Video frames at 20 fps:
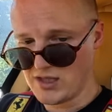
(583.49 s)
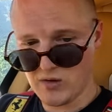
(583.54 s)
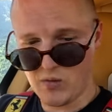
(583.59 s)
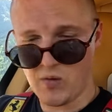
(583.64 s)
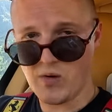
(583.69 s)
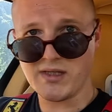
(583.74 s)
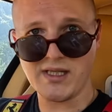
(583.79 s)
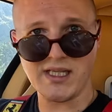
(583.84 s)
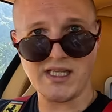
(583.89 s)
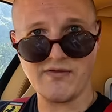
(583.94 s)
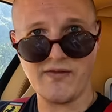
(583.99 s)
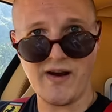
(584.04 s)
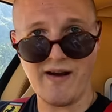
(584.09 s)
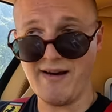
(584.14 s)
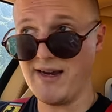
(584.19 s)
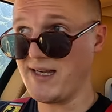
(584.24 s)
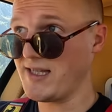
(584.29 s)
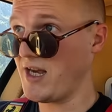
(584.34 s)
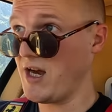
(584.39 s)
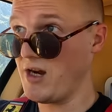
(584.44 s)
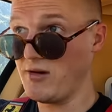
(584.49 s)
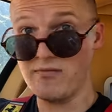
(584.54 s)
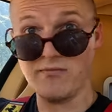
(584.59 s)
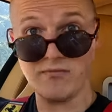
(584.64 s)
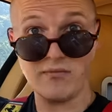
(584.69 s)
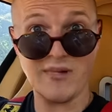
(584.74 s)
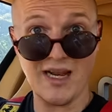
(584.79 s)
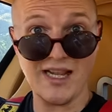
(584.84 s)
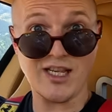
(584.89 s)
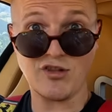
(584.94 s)
towards this ferry, so
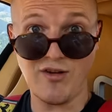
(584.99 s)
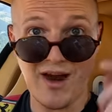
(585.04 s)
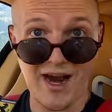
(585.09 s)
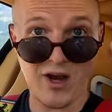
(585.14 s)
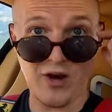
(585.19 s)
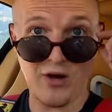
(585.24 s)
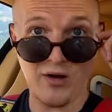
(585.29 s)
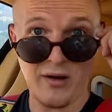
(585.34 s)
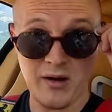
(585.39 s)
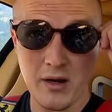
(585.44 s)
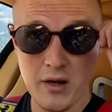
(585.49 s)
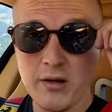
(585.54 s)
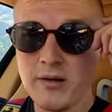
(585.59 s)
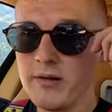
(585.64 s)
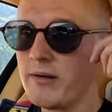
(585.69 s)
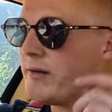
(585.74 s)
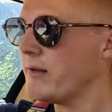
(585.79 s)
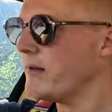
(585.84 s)
let's crack on.